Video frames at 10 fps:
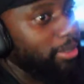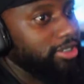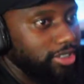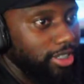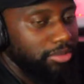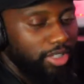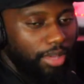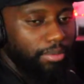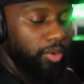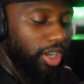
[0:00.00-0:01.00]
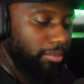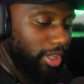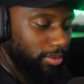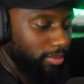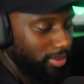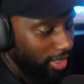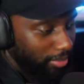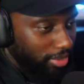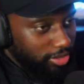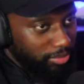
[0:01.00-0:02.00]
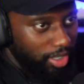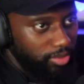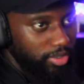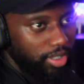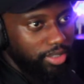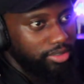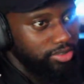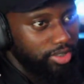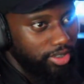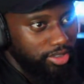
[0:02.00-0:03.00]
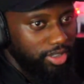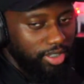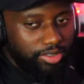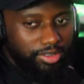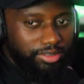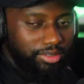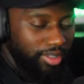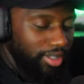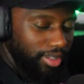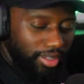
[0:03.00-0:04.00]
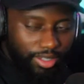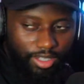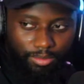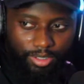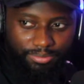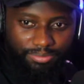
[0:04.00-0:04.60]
Business name. Yeah. But when I meet people, I'm like, yeah, my name's Michael. Like straight, you get it. So yeah, man.